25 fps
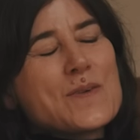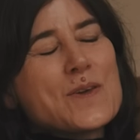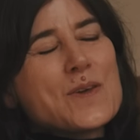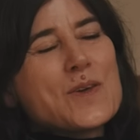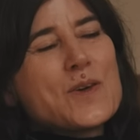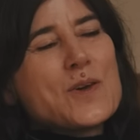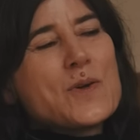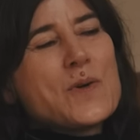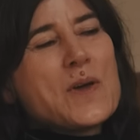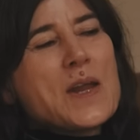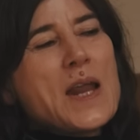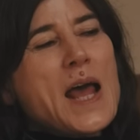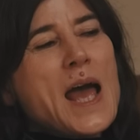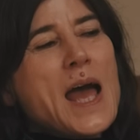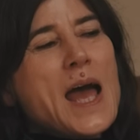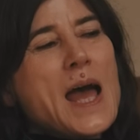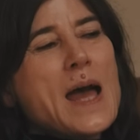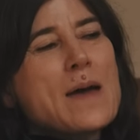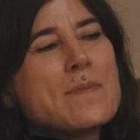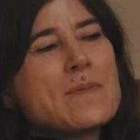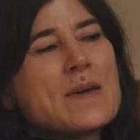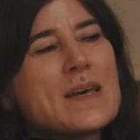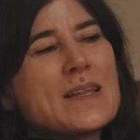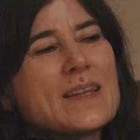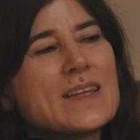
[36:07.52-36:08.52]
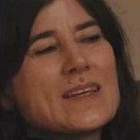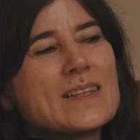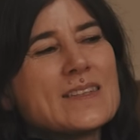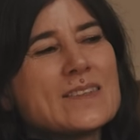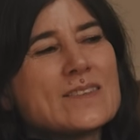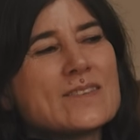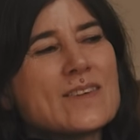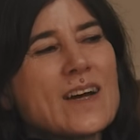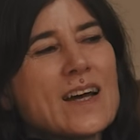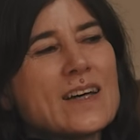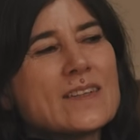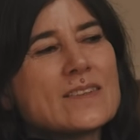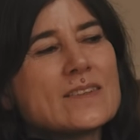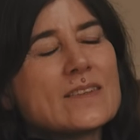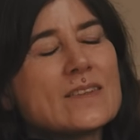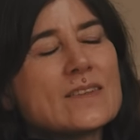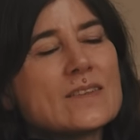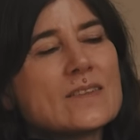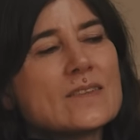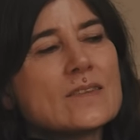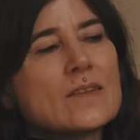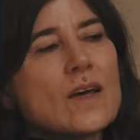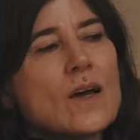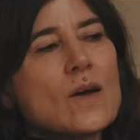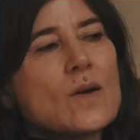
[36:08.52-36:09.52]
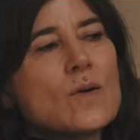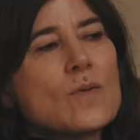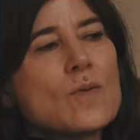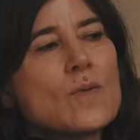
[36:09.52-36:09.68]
But you inhabit these dresses so